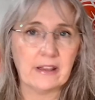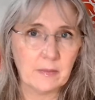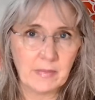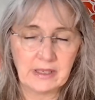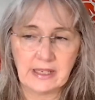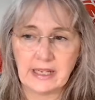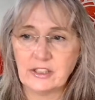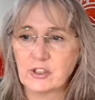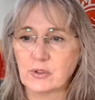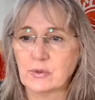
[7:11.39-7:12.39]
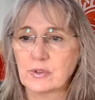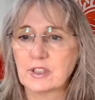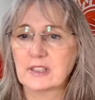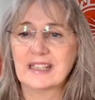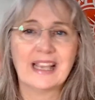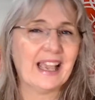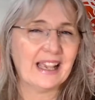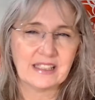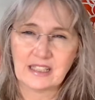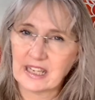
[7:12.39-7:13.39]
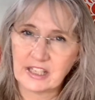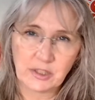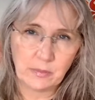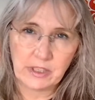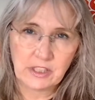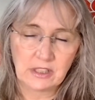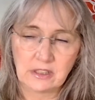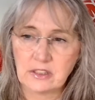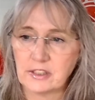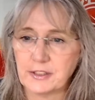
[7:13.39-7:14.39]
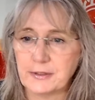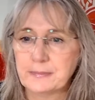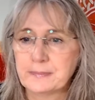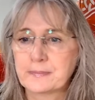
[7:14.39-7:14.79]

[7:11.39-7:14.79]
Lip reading: and the mundane chores, as a kitchen witch does too.